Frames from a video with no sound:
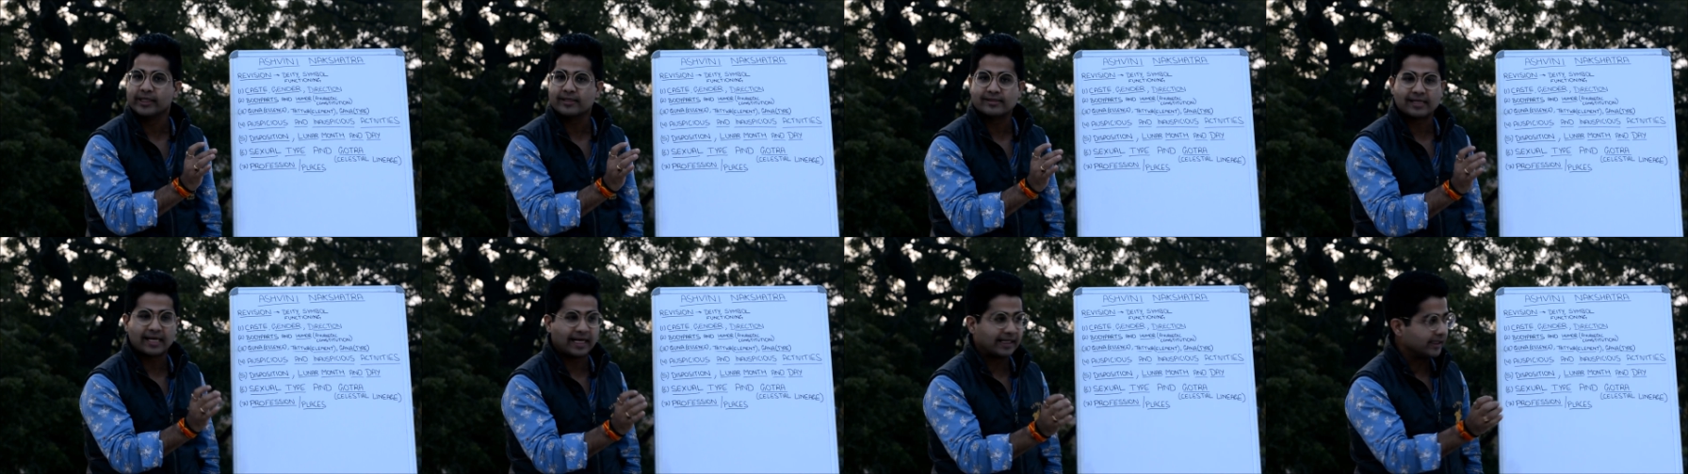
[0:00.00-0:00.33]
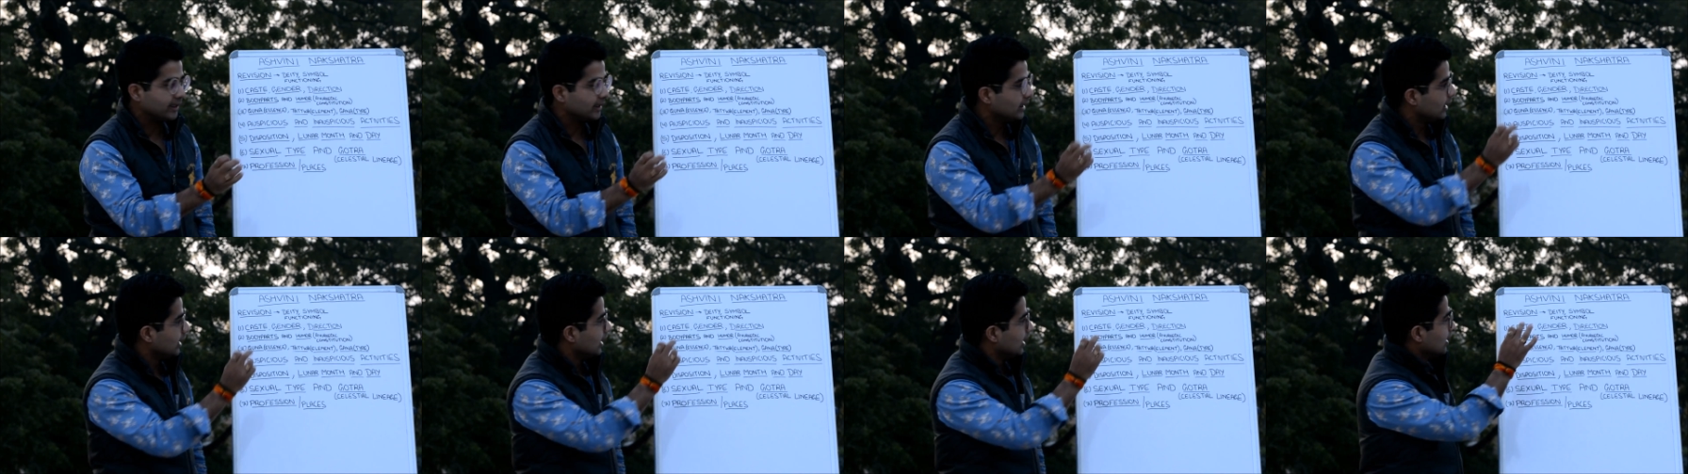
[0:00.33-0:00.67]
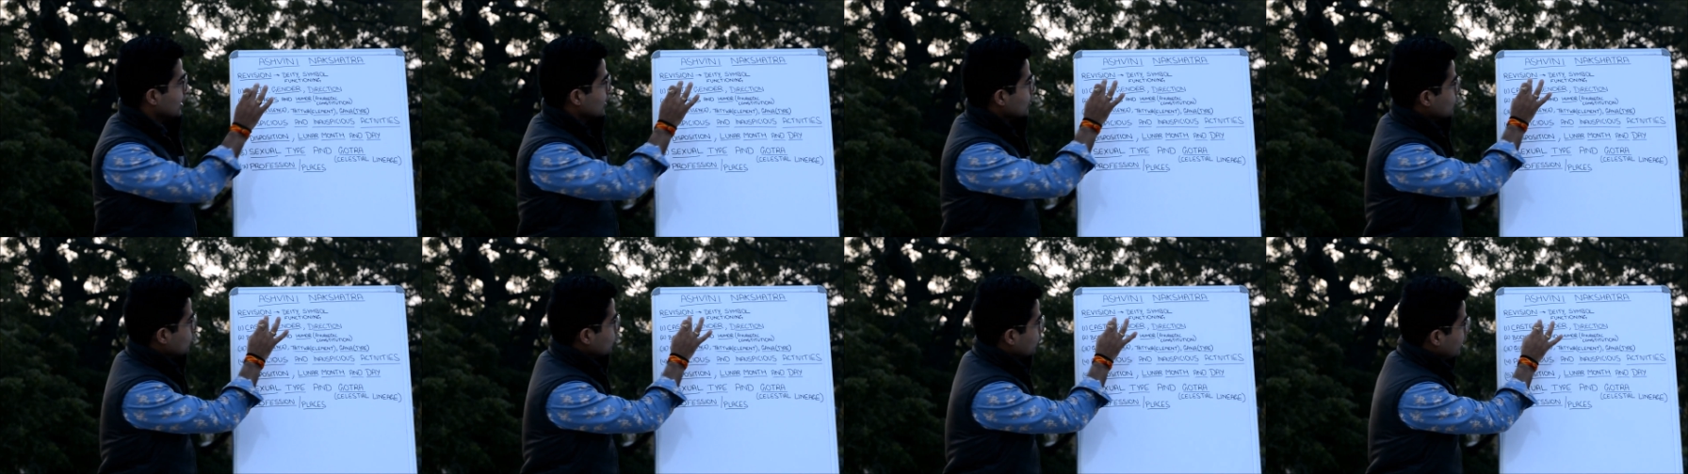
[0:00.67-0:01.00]
sign.
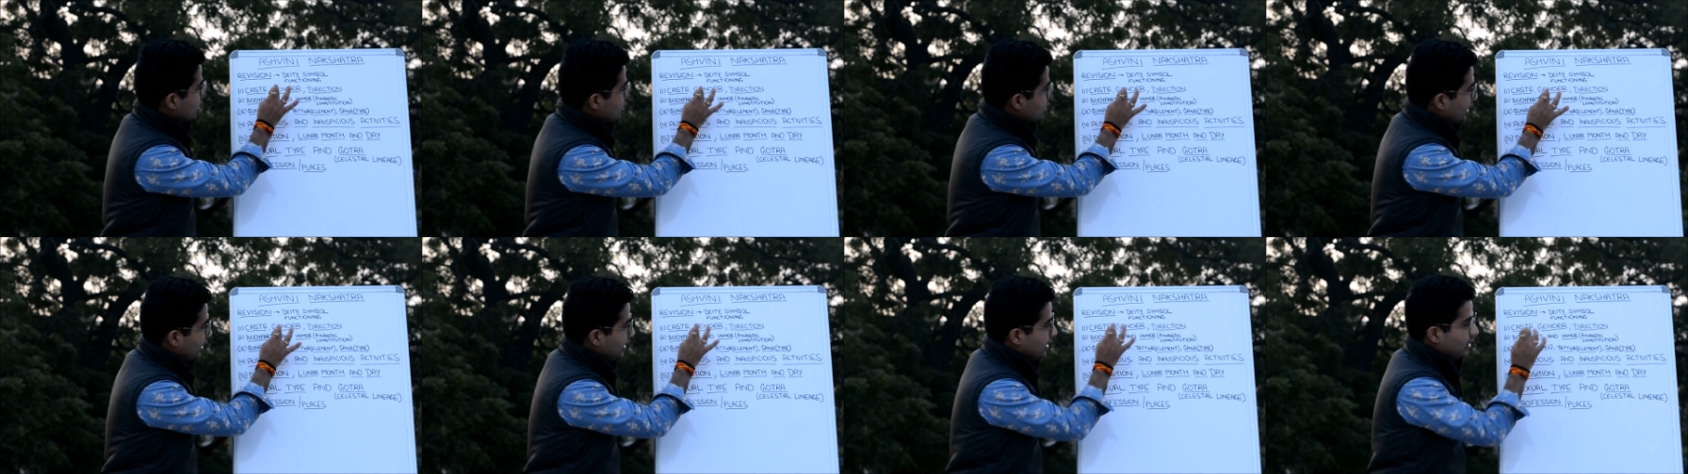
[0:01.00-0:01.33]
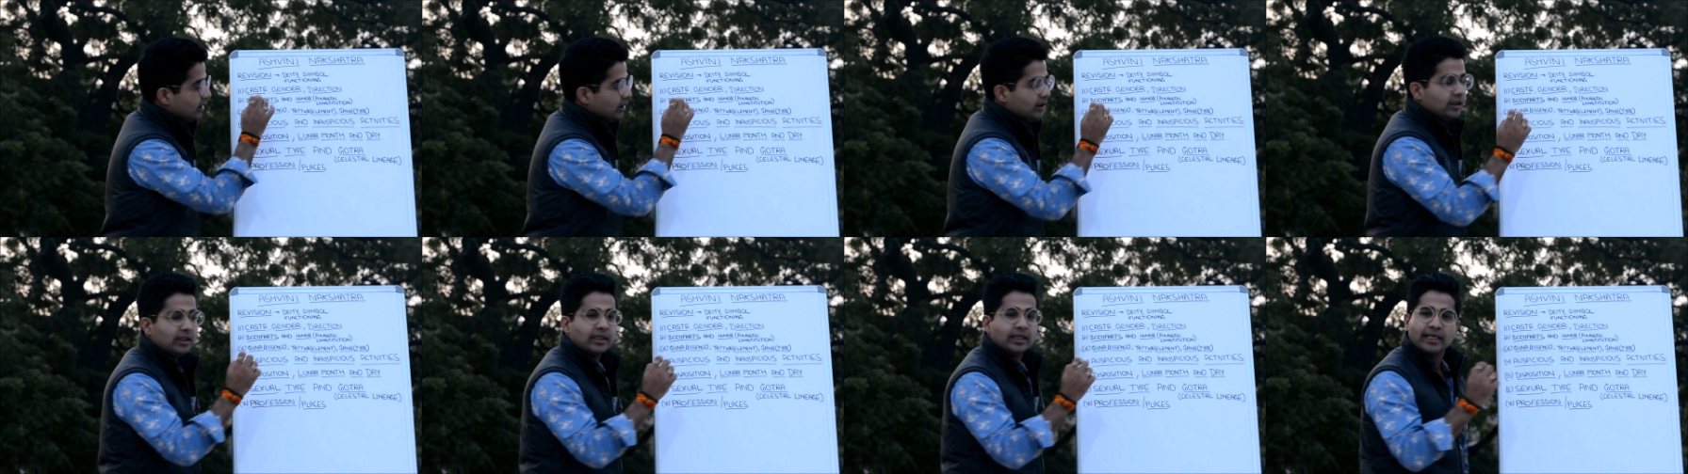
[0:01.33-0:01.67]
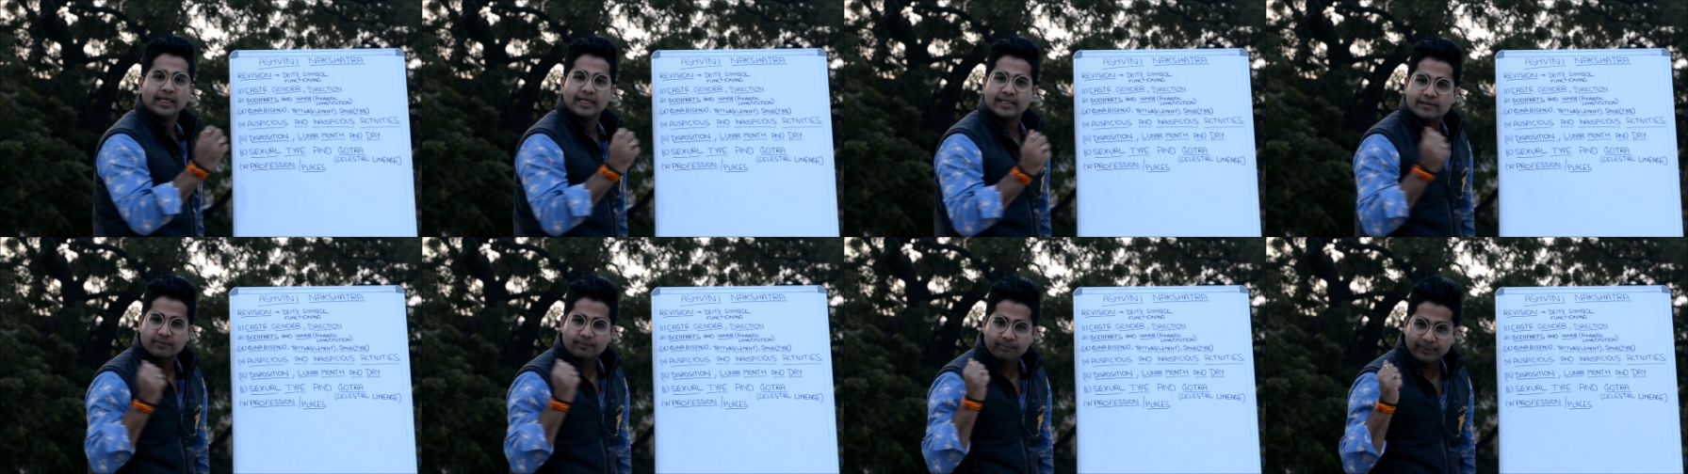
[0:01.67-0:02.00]
So the gender
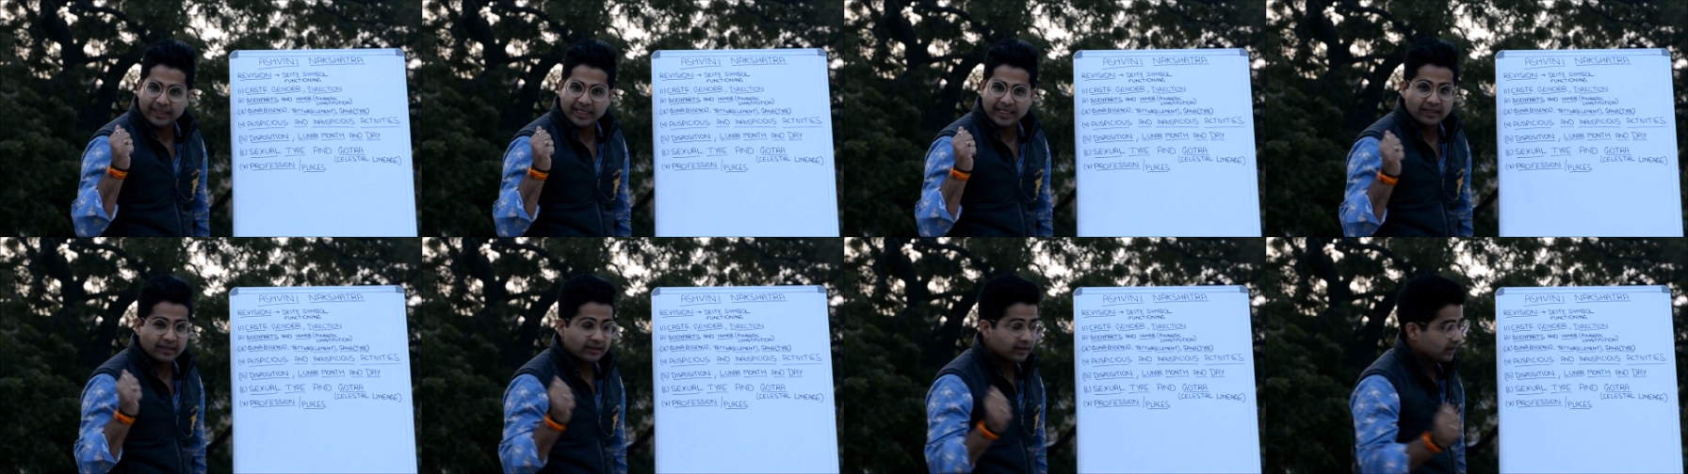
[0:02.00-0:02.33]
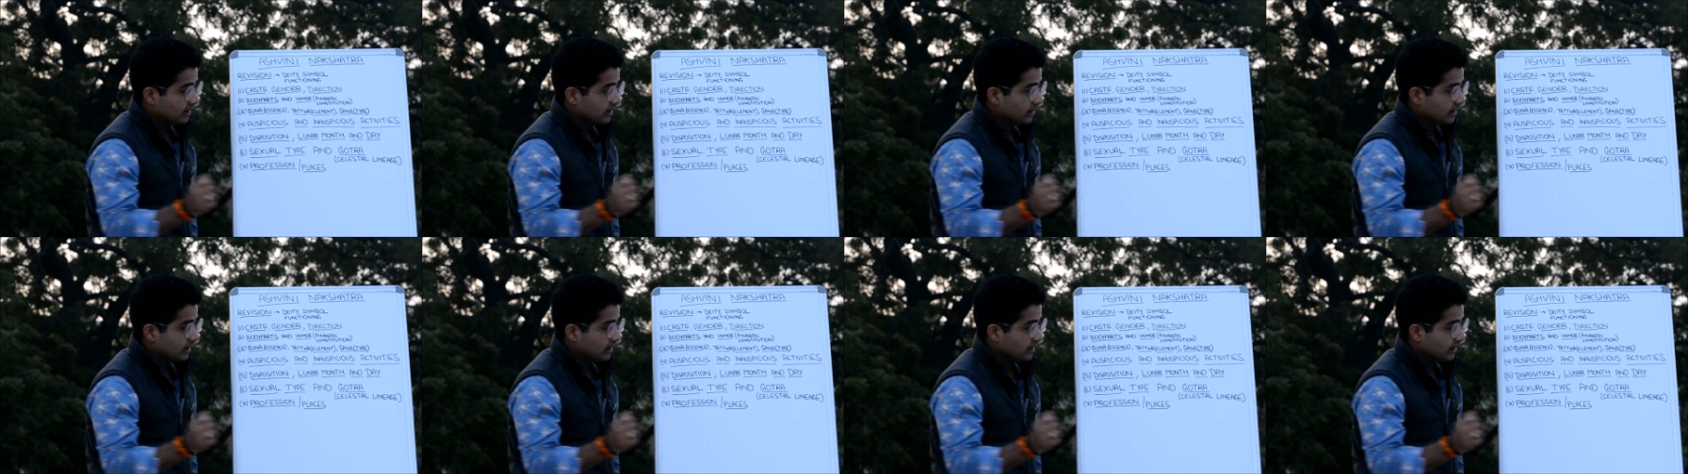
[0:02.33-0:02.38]
is male.